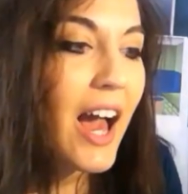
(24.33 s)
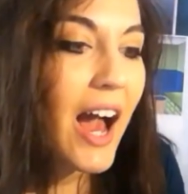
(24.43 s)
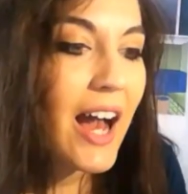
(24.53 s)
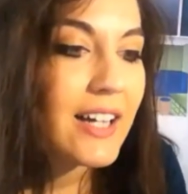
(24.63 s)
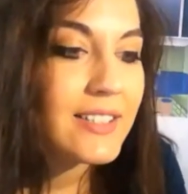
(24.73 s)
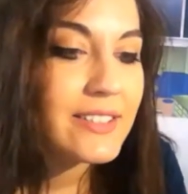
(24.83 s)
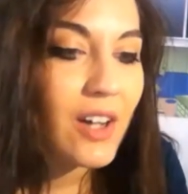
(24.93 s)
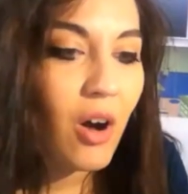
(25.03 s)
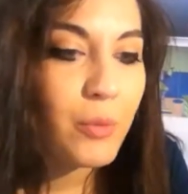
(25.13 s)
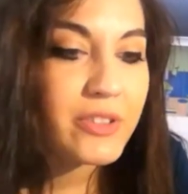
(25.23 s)
And
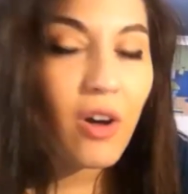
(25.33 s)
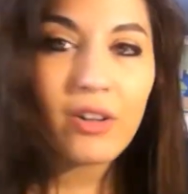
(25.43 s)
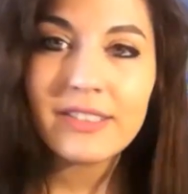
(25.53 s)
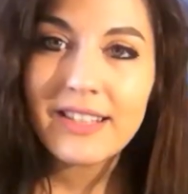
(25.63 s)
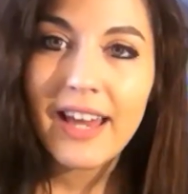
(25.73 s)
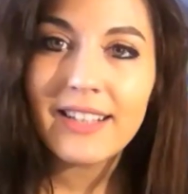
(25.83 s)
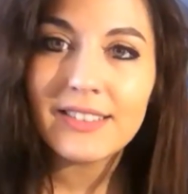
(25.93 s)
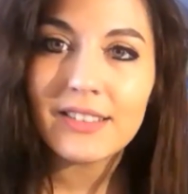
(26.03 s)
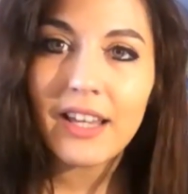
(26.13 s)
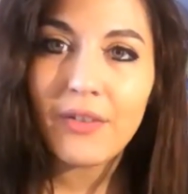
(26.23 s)
I was asked
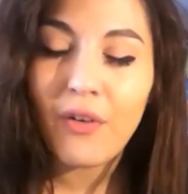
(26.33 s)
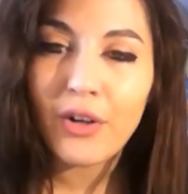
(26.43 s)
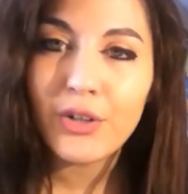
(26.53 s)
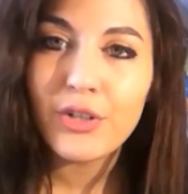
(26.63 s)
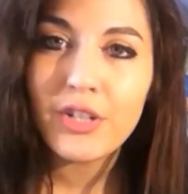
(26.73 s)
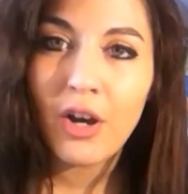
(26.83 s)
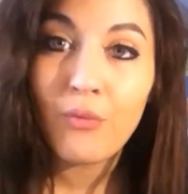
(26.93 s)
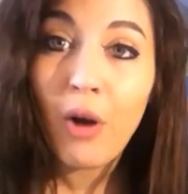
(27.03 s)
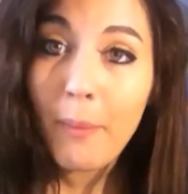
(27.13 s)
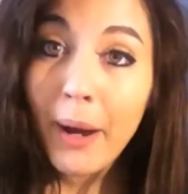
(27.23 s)
then if I could
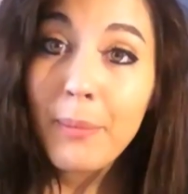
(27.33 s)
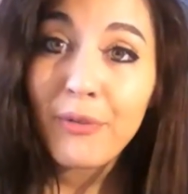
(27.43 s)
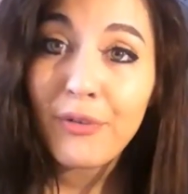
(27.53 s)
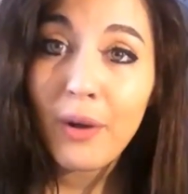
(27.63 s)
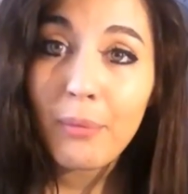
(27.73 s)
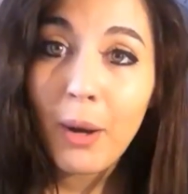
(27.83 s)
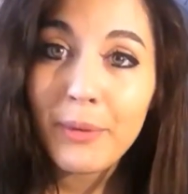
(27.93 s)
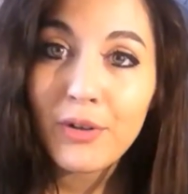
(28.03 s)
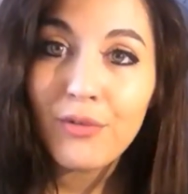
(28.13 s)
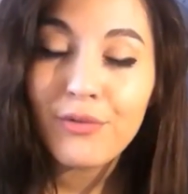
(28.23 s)
write a paper for an upcoming
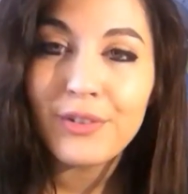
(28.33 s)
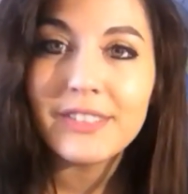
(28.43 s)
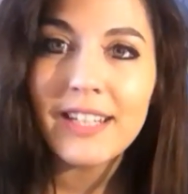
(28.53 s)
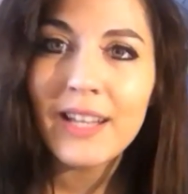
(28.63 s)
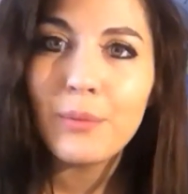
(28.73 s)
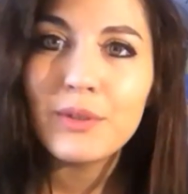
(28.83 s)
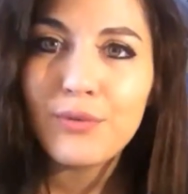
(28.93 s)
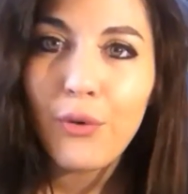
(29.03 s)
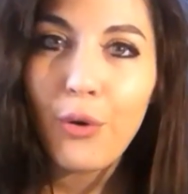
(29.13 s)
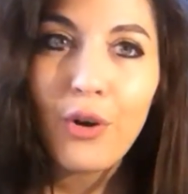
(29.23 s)
conference, and that was
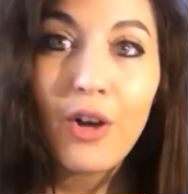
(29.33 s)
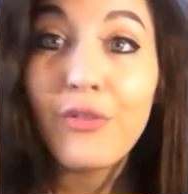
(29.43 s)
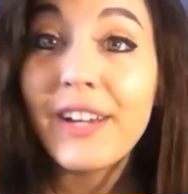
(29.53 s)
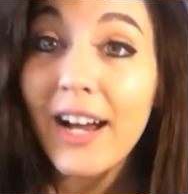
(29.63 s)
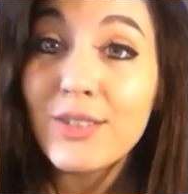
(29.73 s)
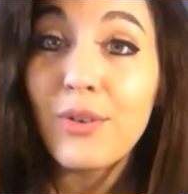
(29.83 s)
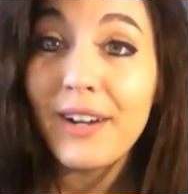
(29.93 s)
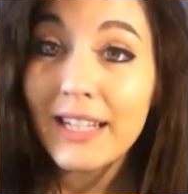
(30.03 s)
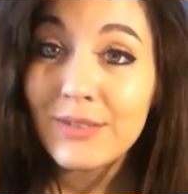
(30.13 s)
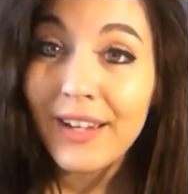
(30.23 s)
for CASRO in
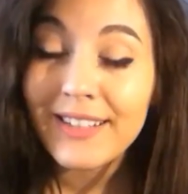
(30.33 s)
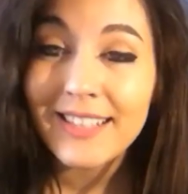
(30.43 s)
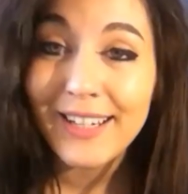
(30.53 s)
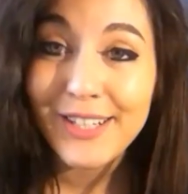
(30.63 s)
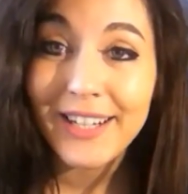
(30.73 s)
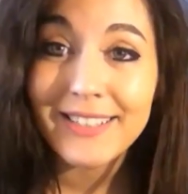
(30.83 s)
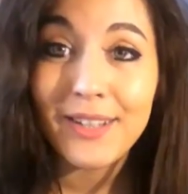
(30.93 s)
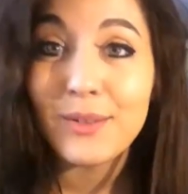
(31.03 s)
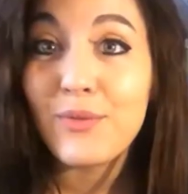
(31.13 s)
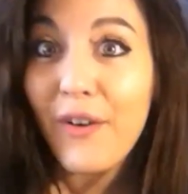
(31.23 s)
Las Vegas actually,
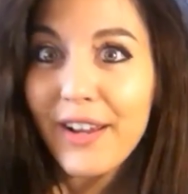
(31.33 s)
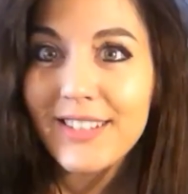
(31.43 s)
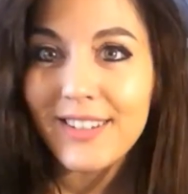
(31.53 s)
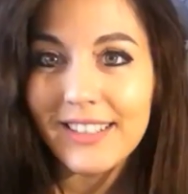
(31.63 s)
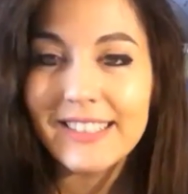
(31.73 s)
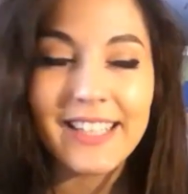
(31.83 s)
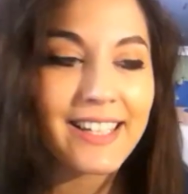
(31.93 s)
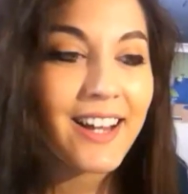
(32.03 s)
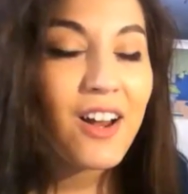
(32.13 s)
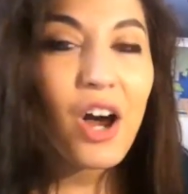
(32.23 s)
so it was very
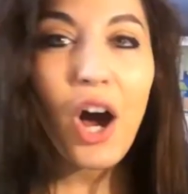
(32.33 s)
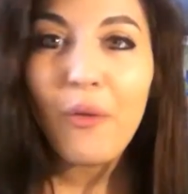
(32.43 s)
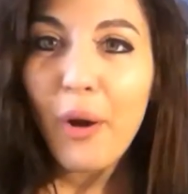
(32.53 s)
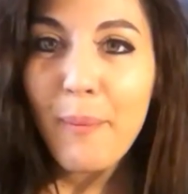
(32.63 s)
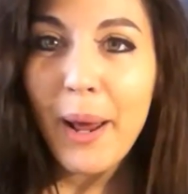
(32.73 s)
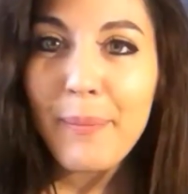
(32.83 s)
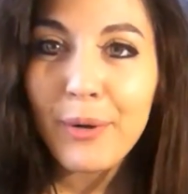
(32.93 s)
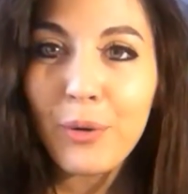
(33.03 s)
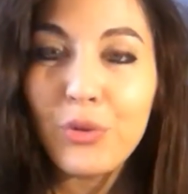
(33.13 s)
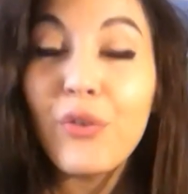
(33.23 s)
exciting. I wrote a paper
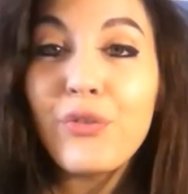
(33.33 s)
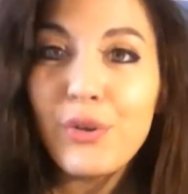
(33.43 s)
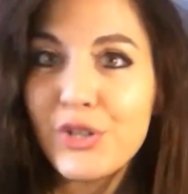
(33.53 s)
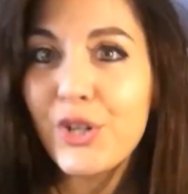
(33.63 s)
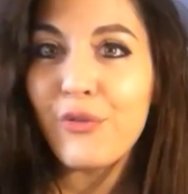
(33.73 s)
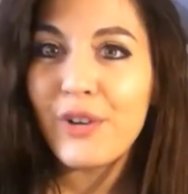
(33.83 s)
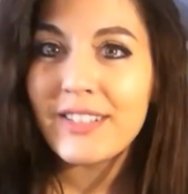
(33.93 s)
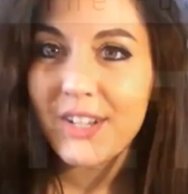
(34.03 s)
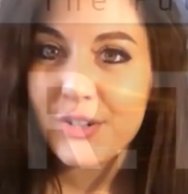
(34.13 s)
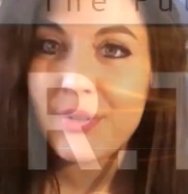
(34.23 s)
called The Future of Research